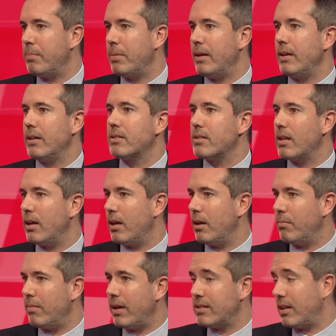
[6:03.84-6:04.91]
piece,
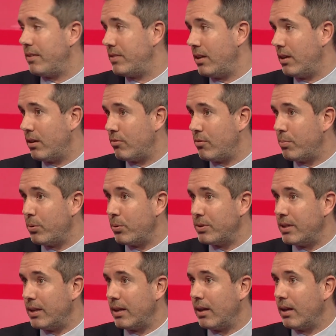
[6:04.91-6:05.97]
SFTR
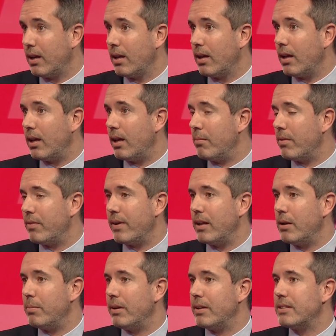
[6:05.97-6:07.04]
reporting
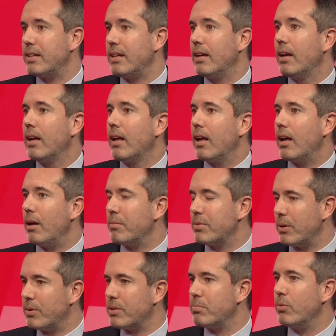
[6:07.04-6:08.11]
availability.
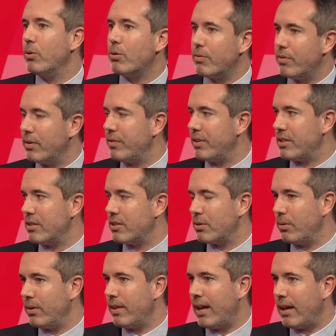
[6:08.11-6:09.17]
So it's more of an efficiency
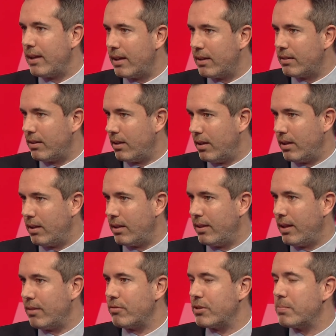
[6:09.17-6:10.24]
tool in
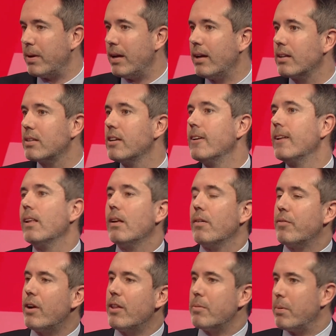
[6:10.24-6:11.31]
that respect.
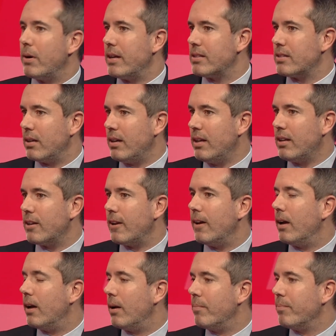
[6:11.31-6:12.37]
For other buy side,
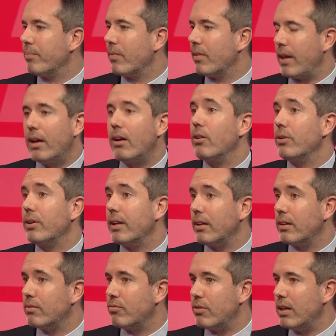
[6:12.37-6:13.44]
they are
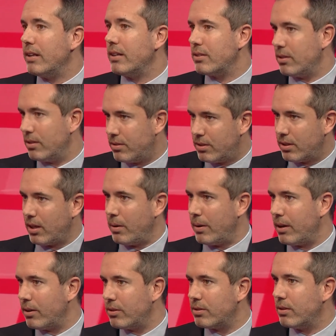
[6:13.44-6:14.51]
looking really to go
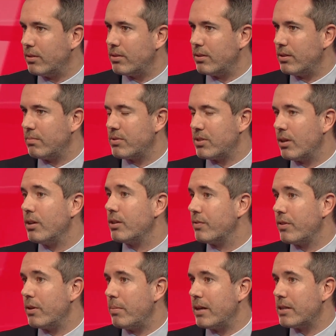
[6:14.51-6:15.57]
out and to search for
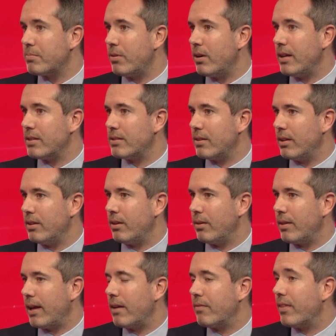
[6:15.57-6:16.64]
the best price, and
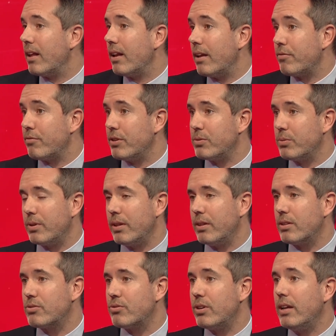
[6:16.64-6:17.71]
they have that leverage within the
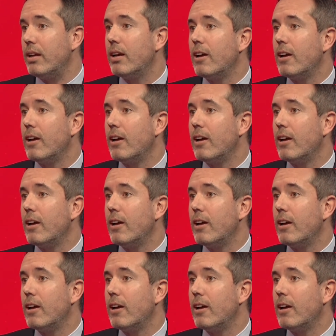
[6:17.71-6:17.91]
street.